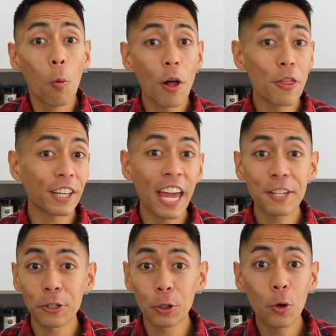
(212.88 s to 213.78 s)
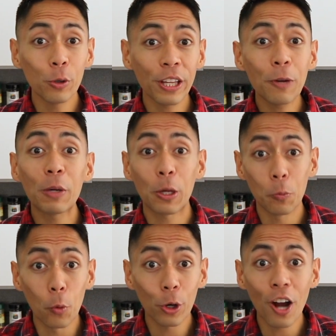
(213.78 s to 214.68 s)
While the cakes are cooling, we can
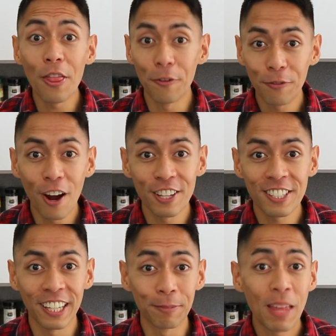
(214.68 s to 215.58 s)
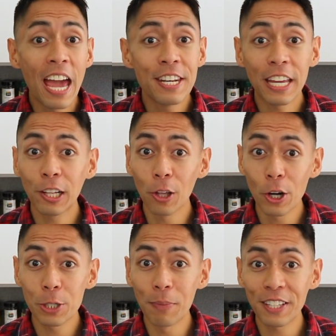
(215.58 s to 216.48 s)
work on the frosting. Take a
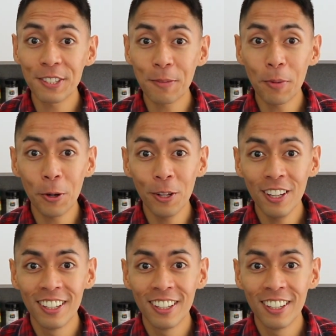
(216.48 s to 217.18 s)
large mixing bowl,